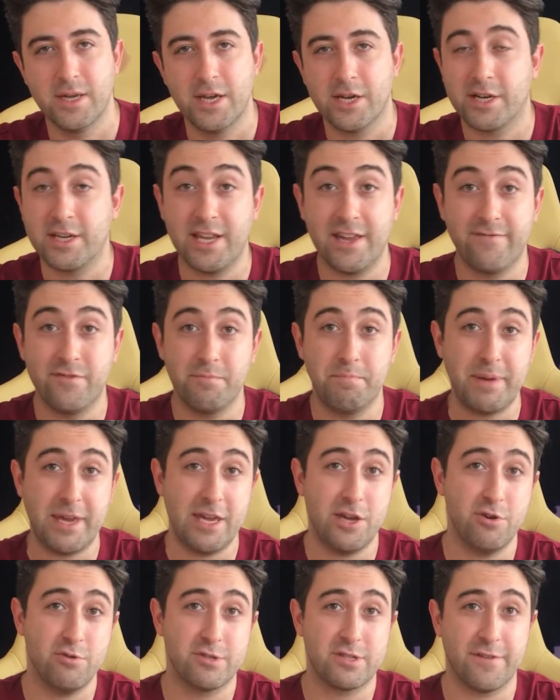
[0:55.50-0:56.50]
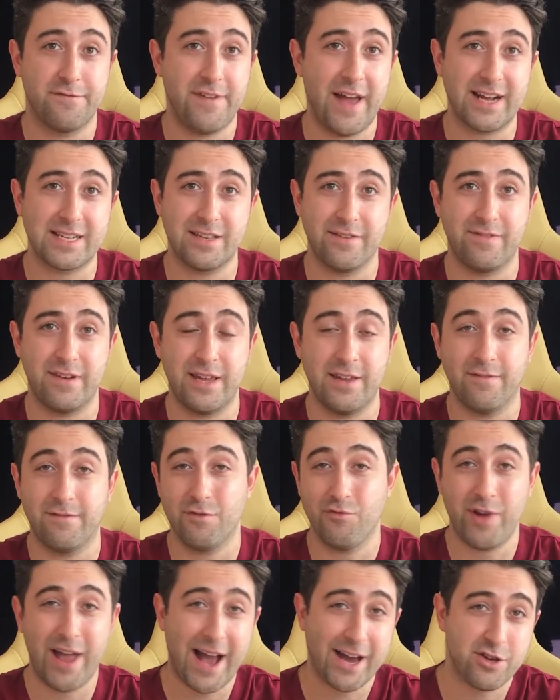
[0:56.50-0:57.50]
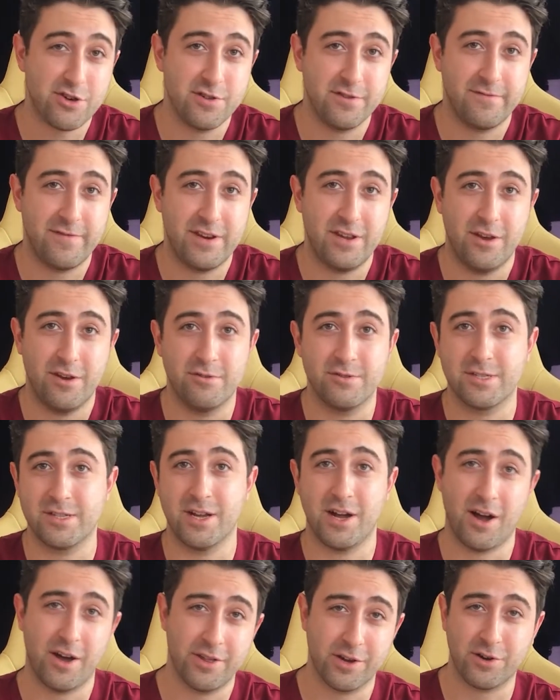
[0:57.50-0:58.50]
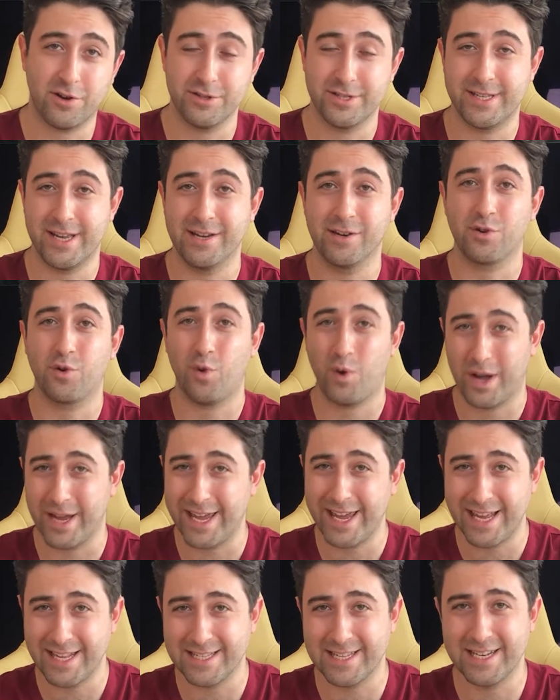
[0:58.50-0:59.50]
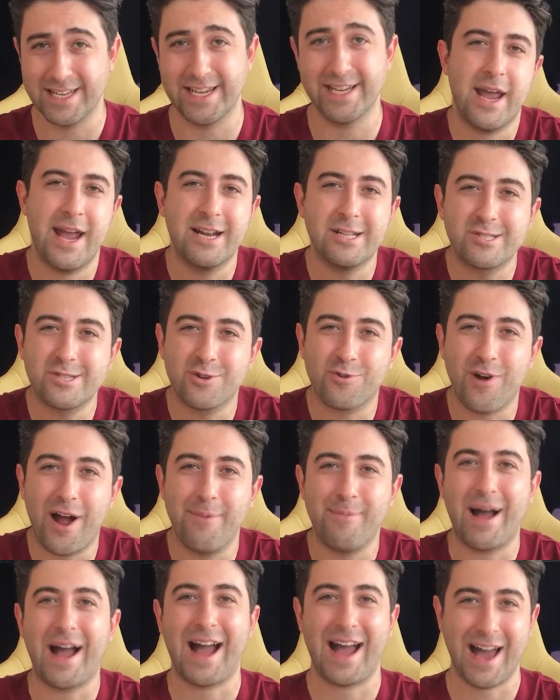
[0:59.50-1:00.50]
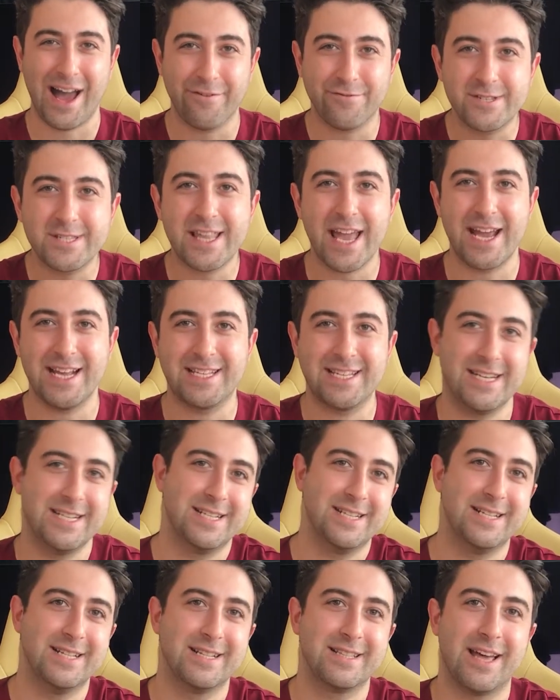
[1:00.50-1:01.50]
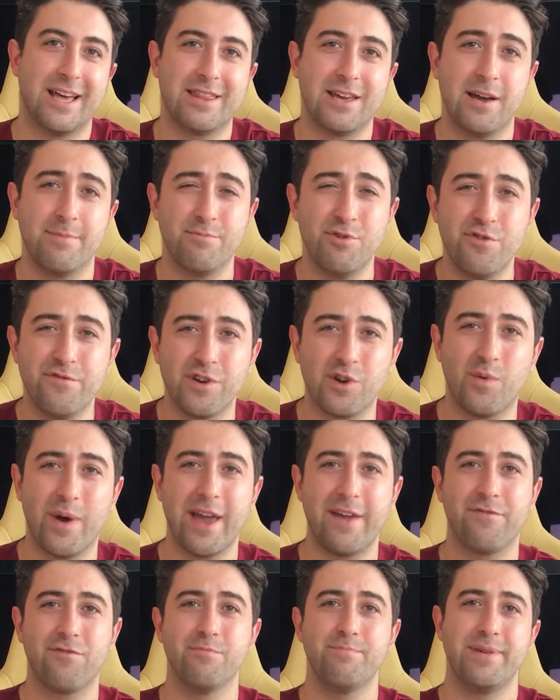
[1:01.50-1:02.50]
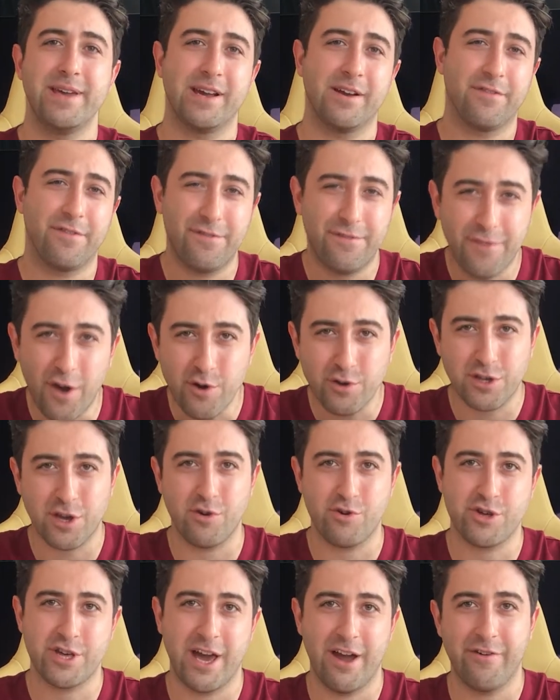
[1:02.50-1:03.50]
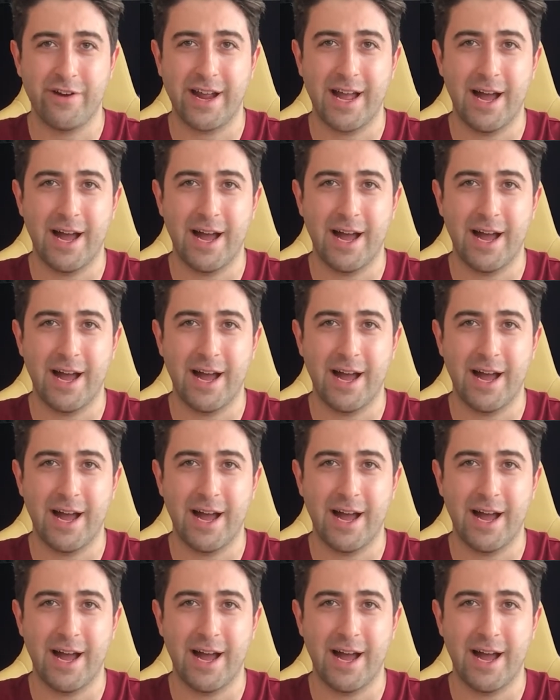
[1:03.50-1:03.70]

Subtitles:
Could even be used effectively for reactions videos to other content quite easily. Instagram have stated that they are moving away from being a photo sharing